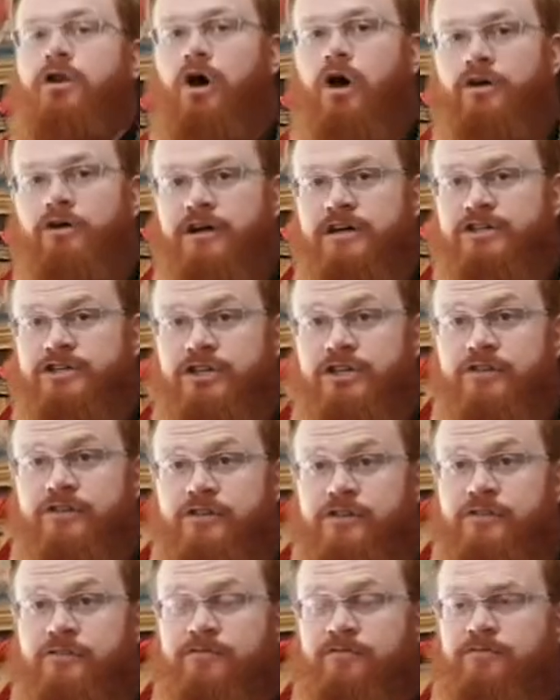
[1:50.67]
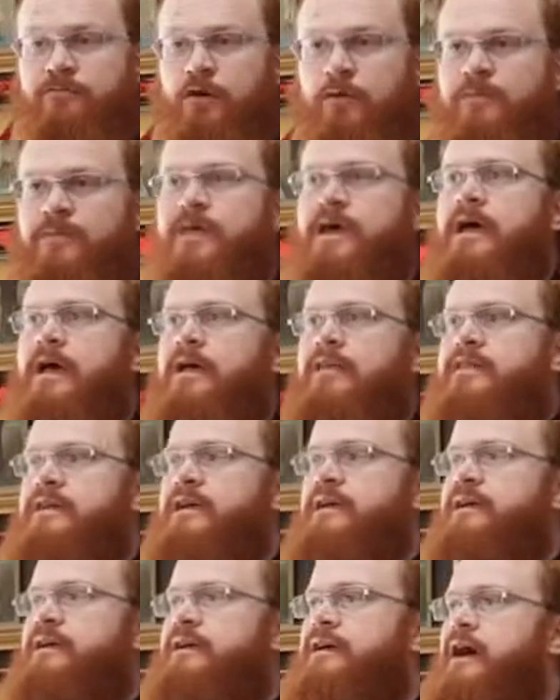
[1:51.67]
origins from
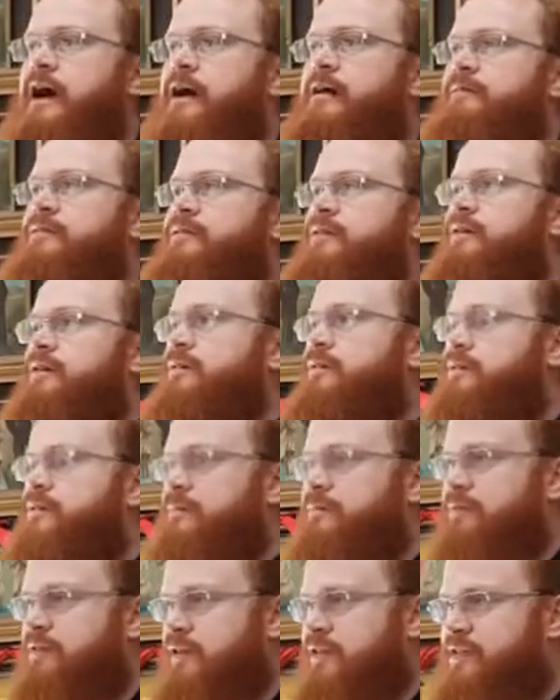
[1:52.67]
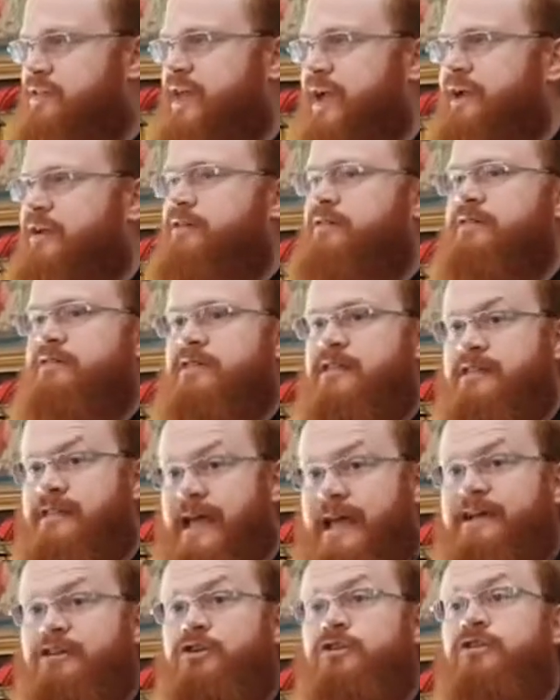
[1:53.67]
the, uh, the, the saint,
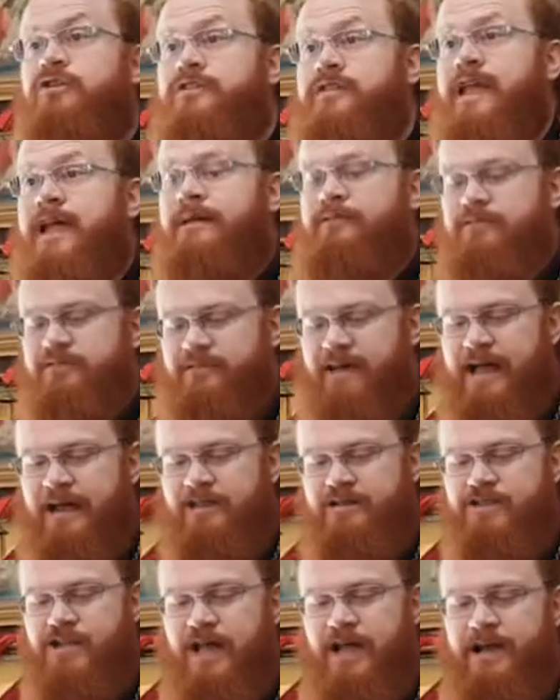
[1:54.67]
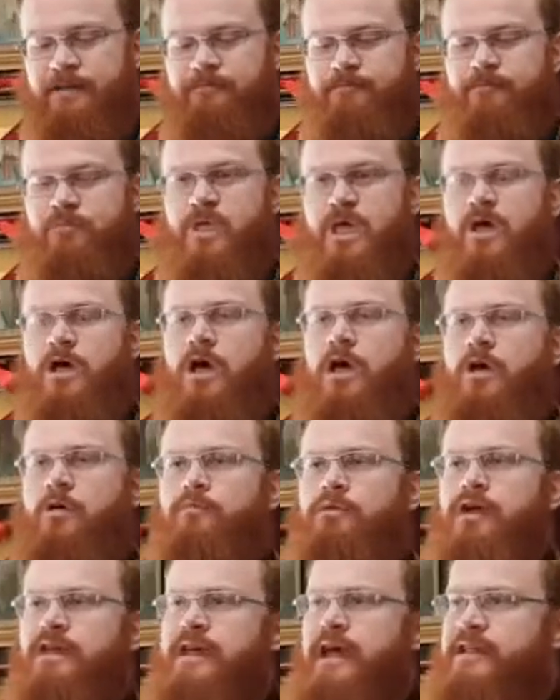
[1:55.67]
saint who's named Valentine,
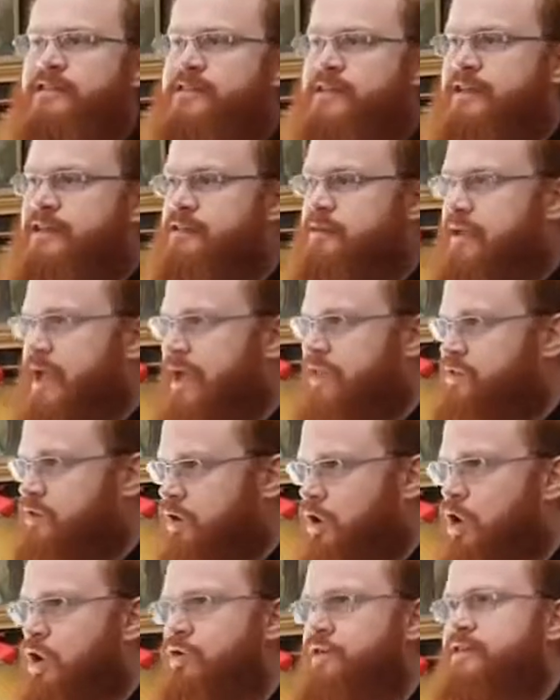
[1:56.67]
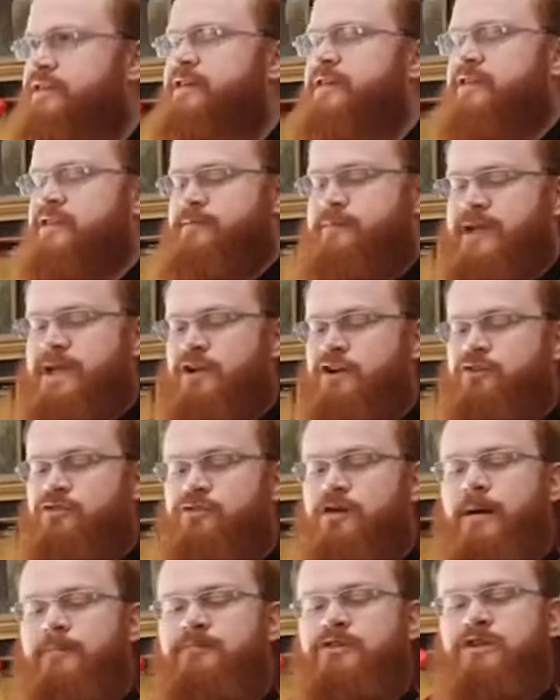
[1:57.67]
but has, sin, has long since been
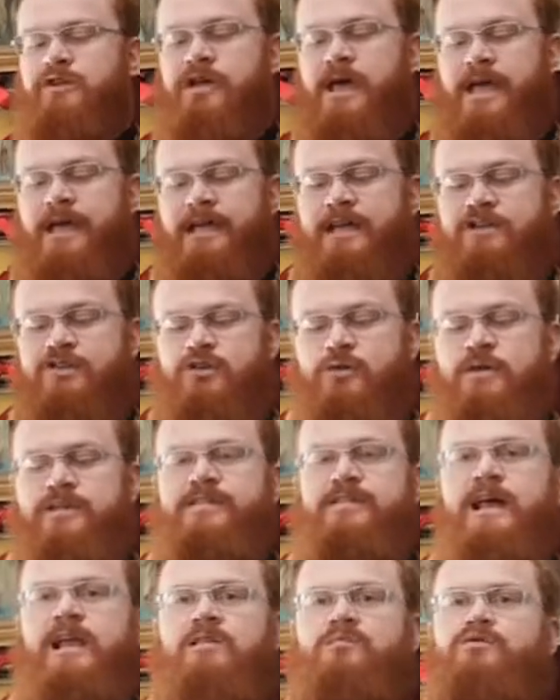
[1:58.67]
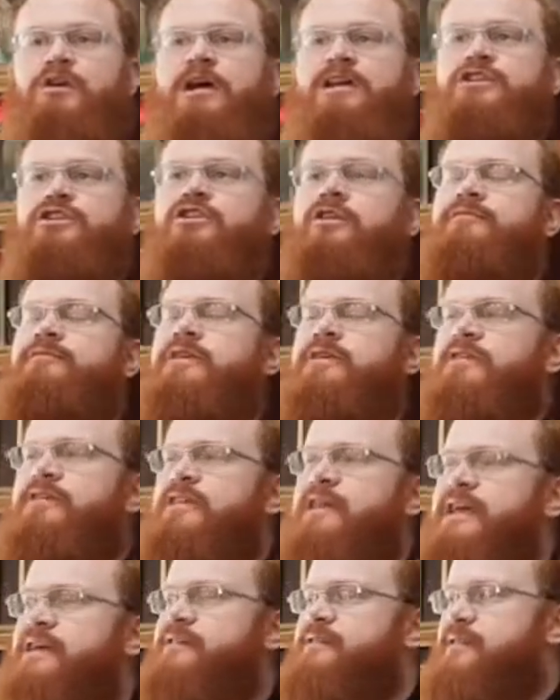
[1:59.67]
corrupted into a celebration of the
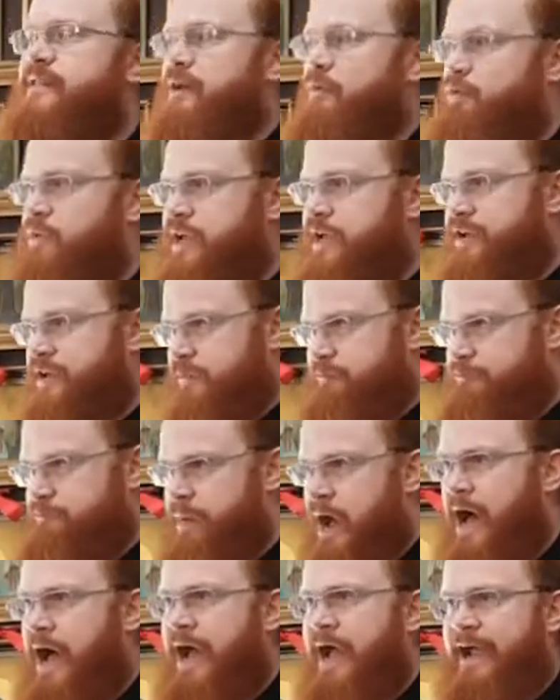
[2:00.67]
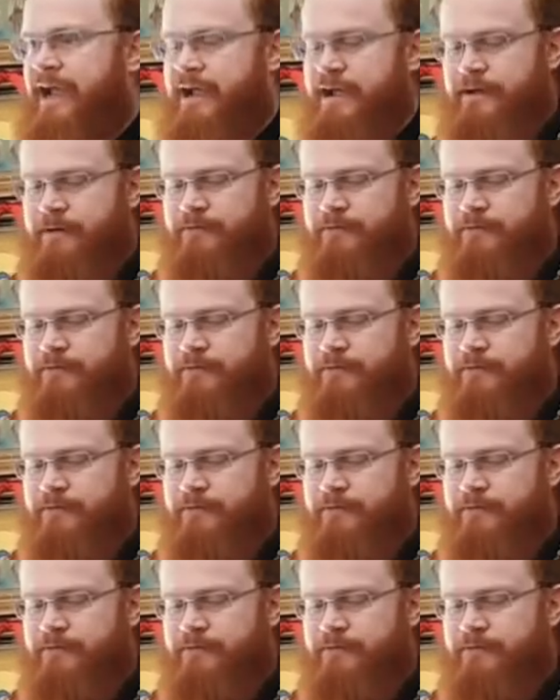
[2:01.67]
things that we can buy.